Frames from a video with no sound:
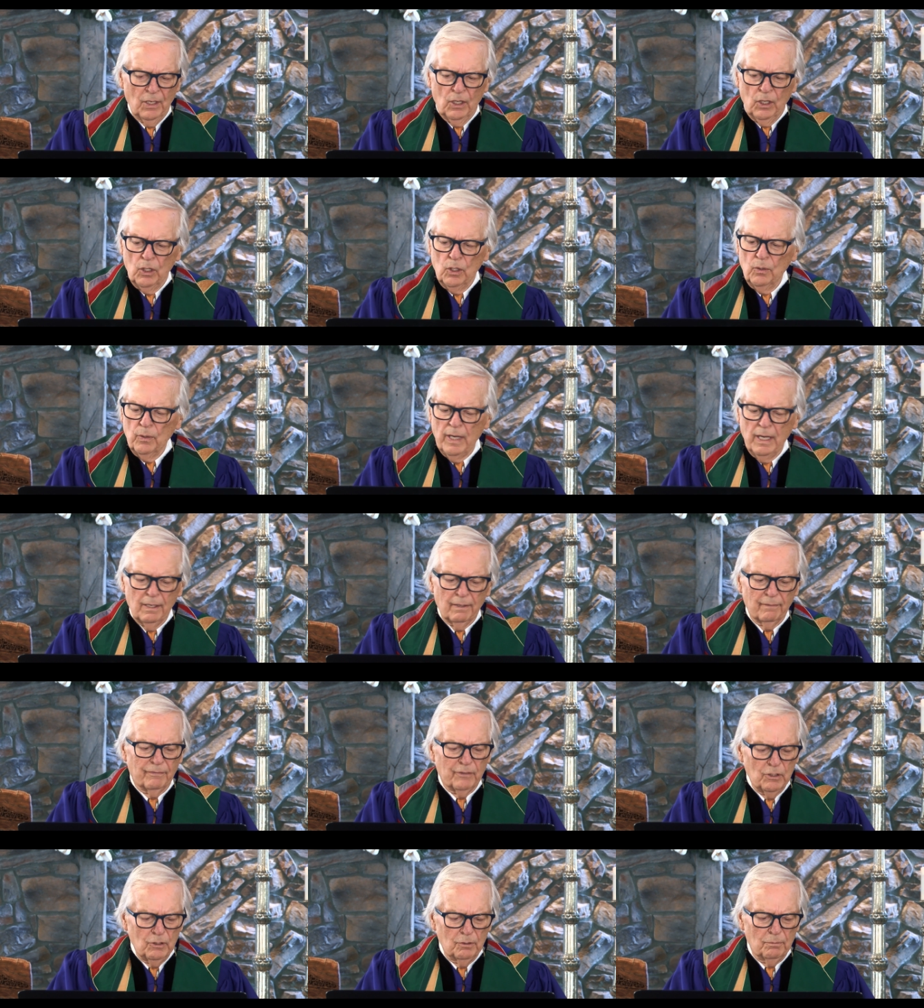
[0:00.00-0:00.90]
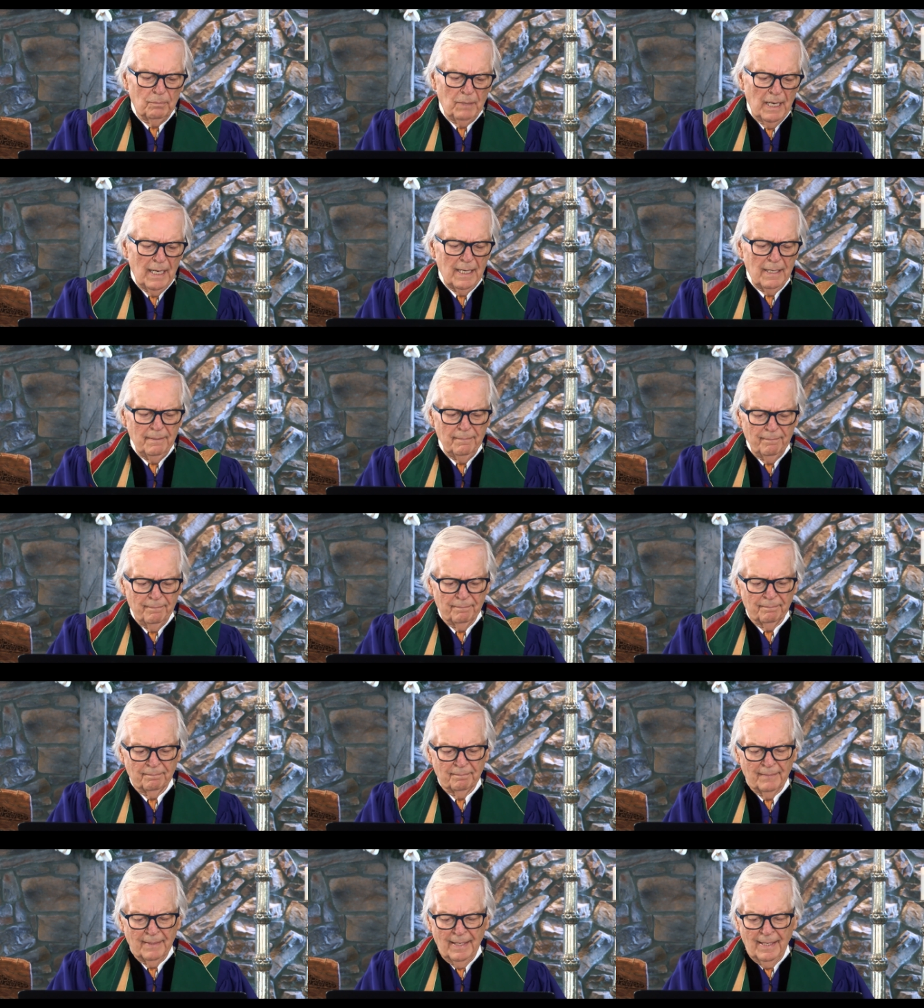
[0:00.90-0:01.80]
who interviewed me,
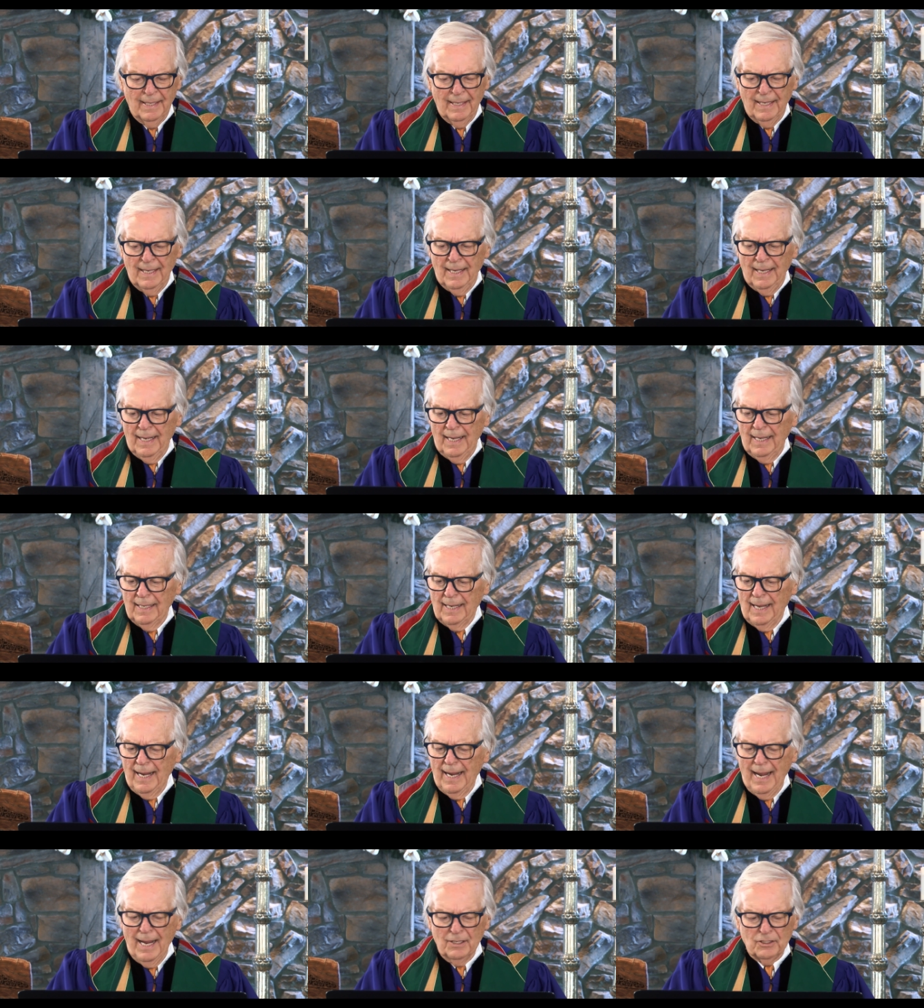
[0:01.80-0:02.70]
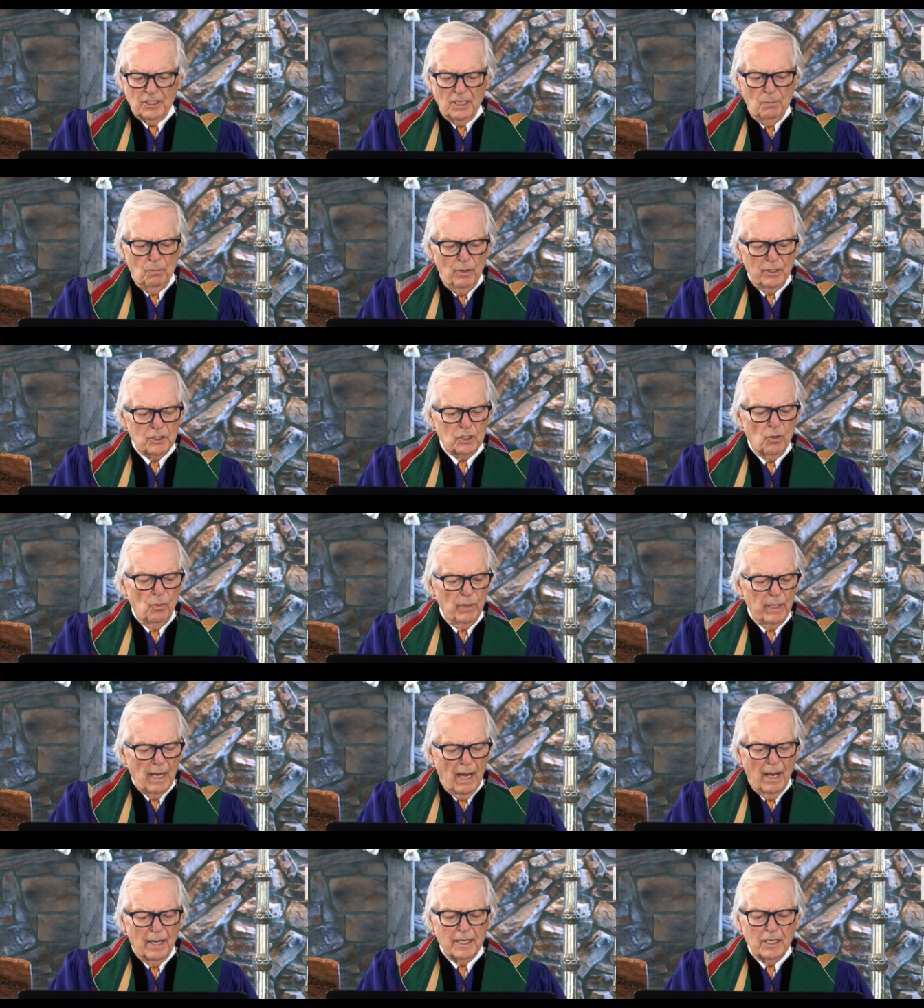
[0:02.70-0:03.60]
and I asked him, what's
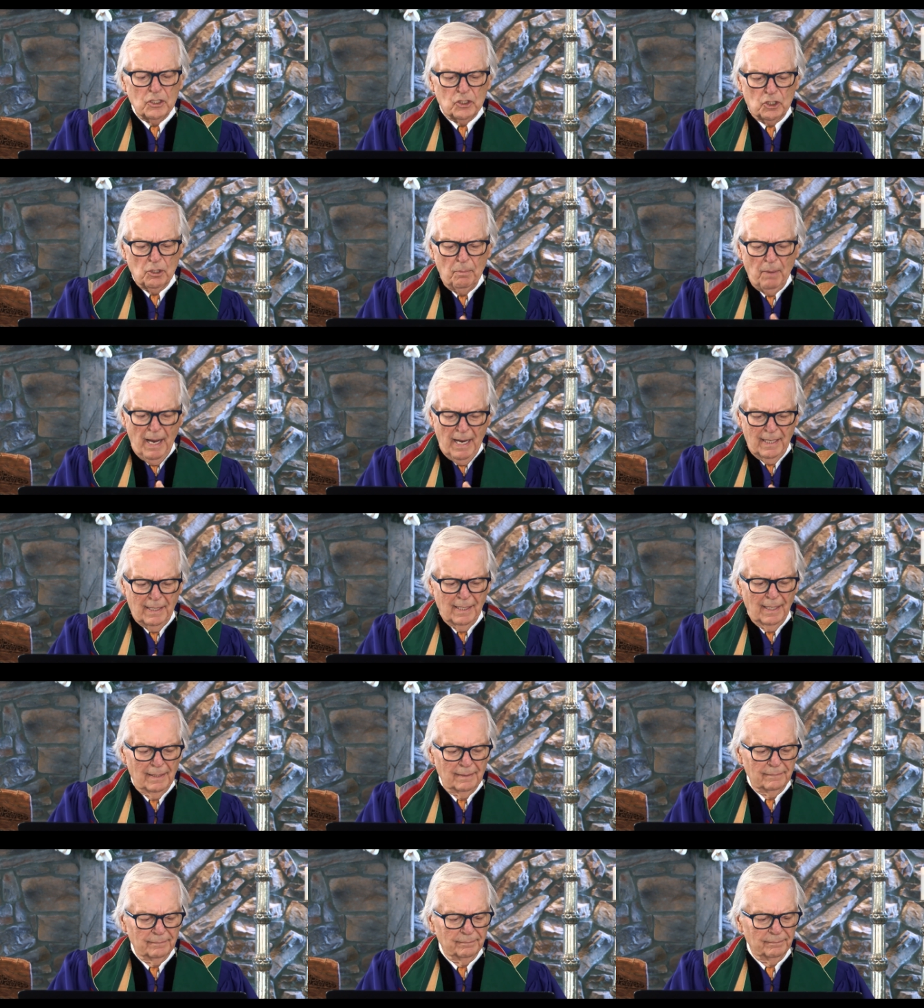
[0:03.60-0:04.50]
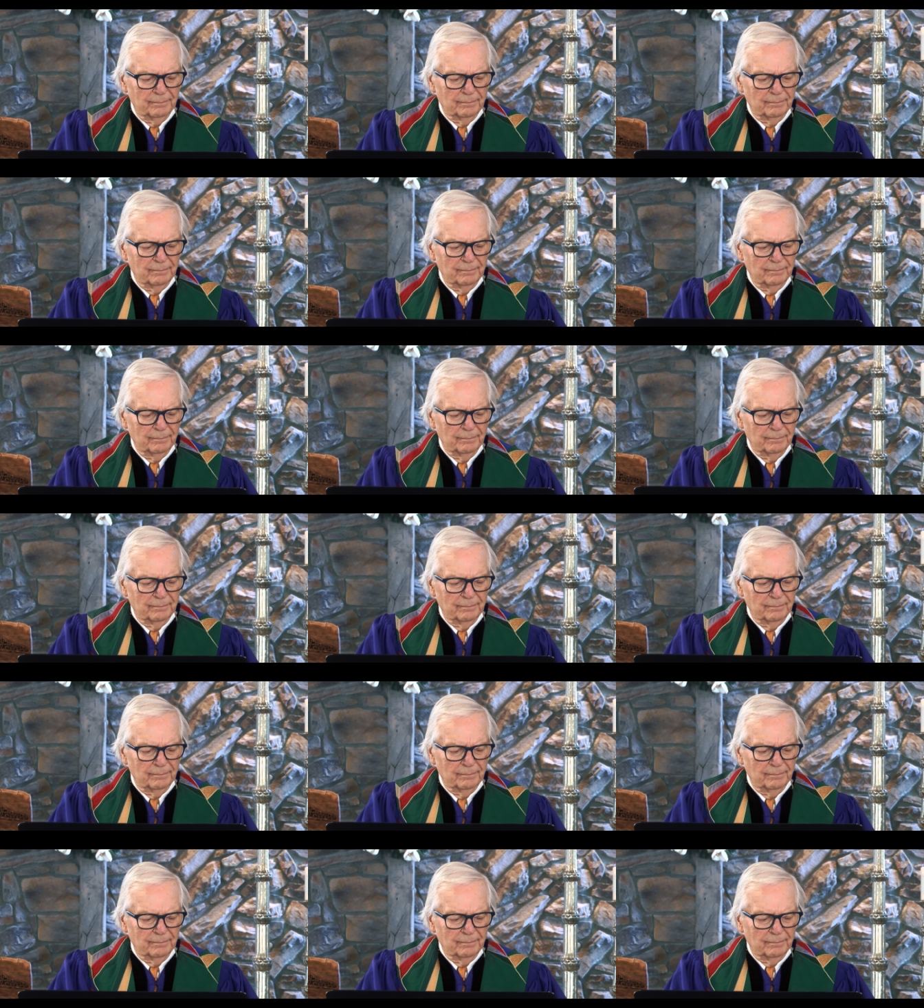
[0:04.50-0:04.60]
going on in Jamaica?